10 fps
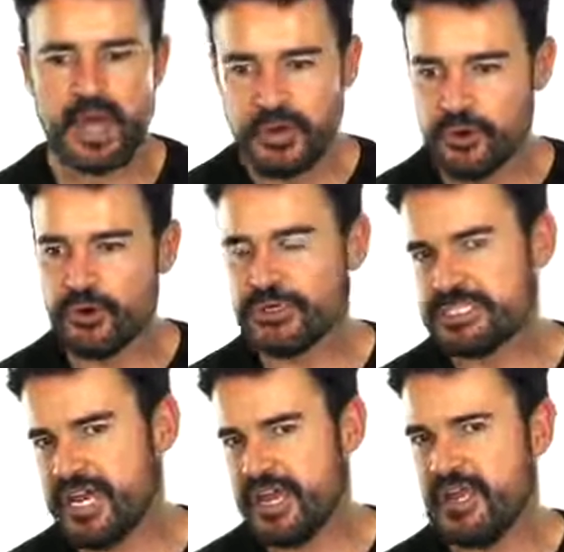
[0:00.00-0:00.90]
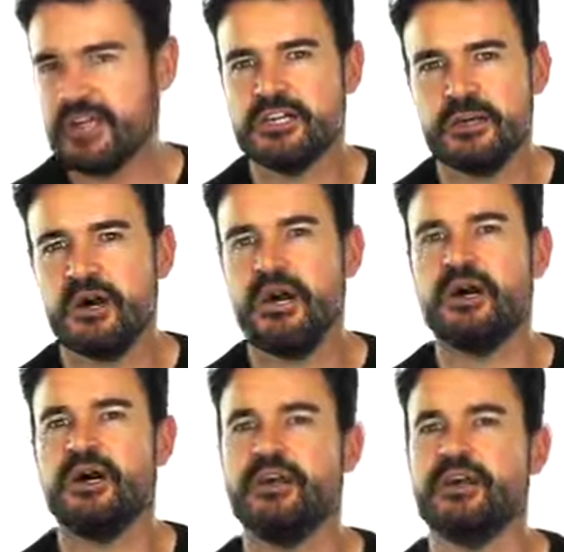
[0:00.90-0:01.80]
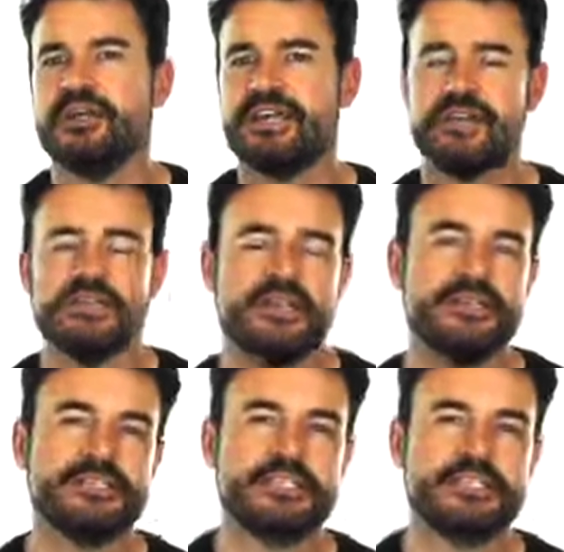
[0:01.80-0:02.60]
Are you going to stay? Come on, quédate,